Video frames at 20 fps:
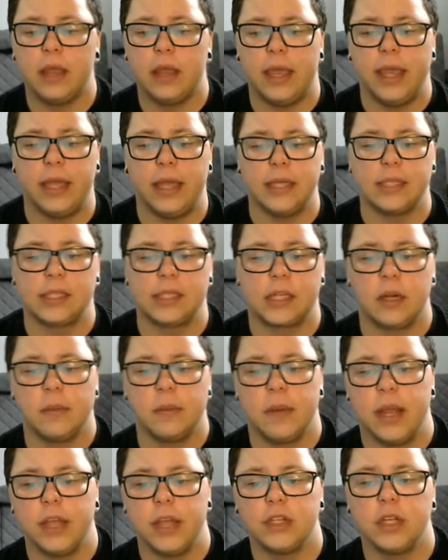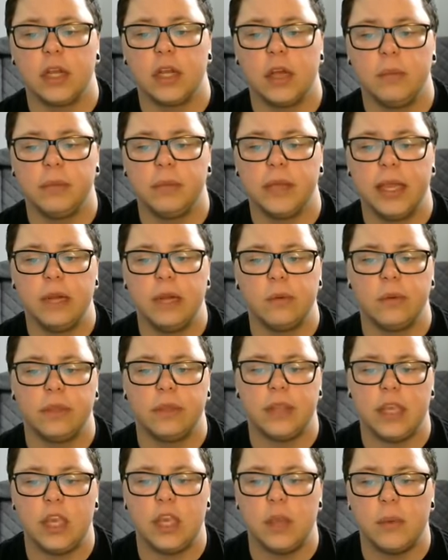a discrimination complaint with
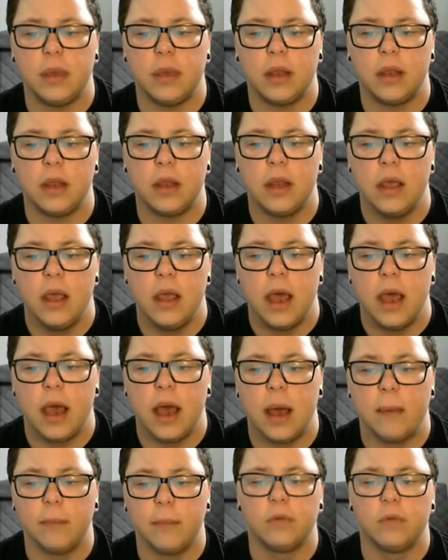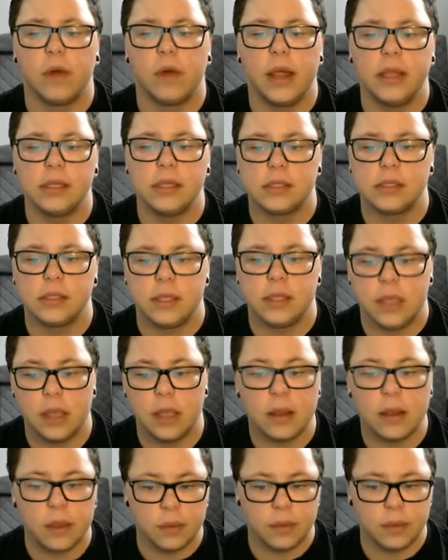the Human Rights,
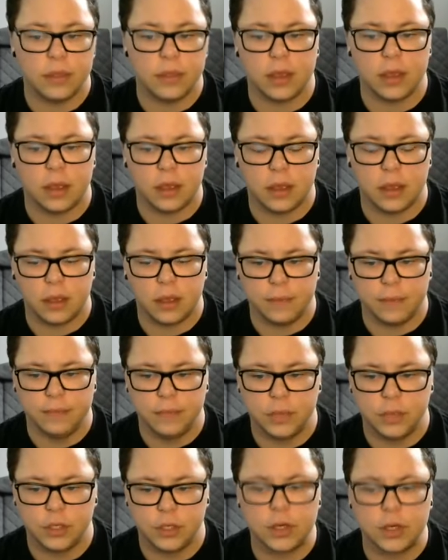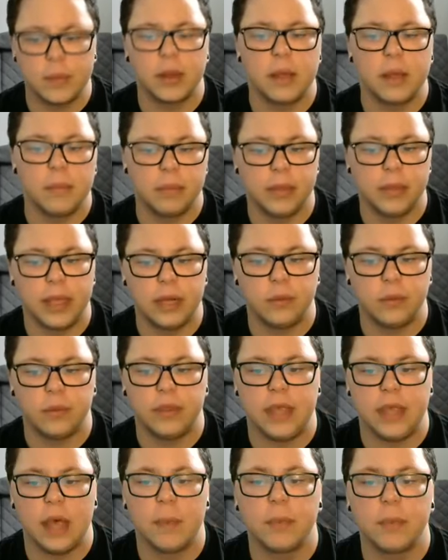
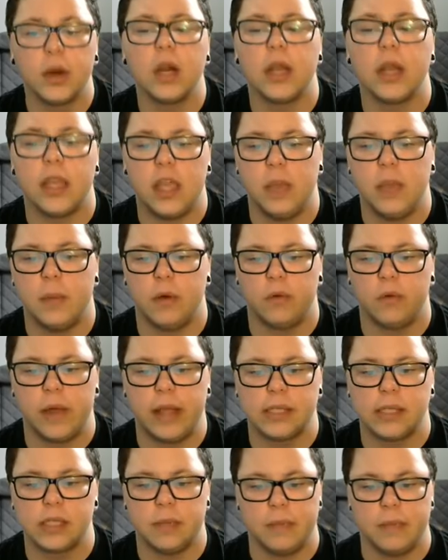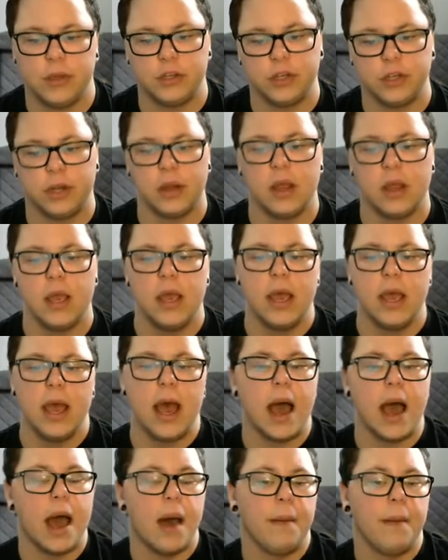Alberta Human Rights Commission,
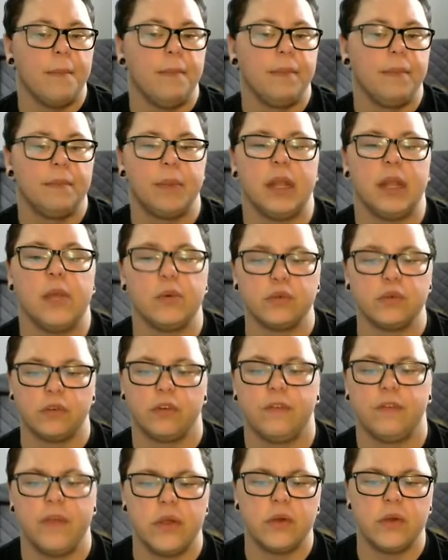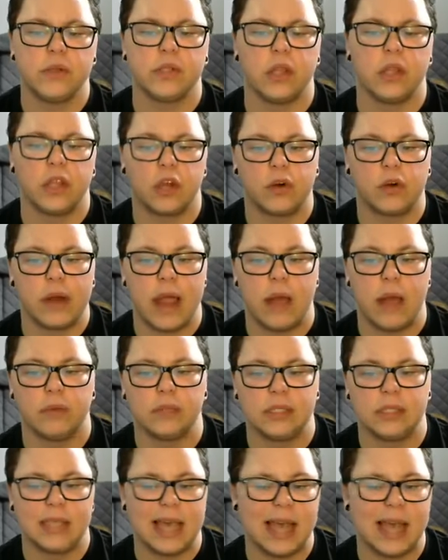but he was refused on the
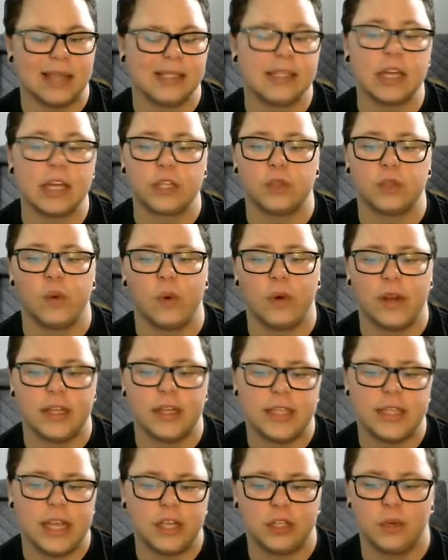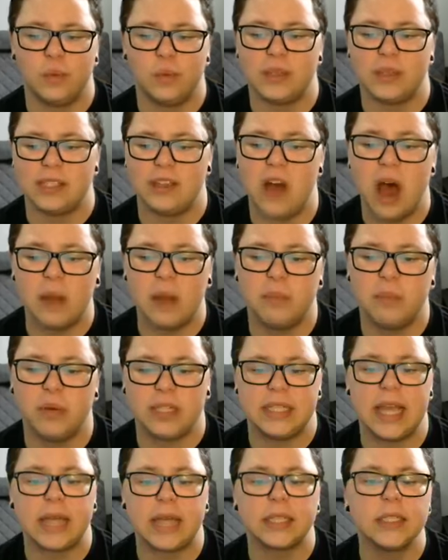grounds that sexual orientation was not
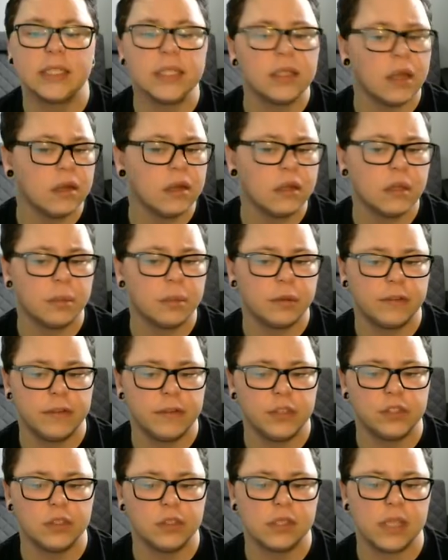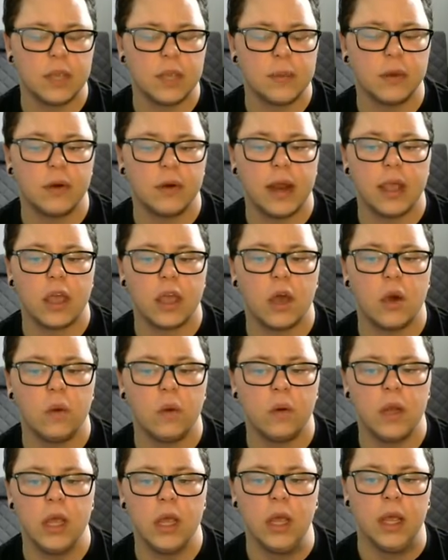protected under the provincial's Human Rights Code.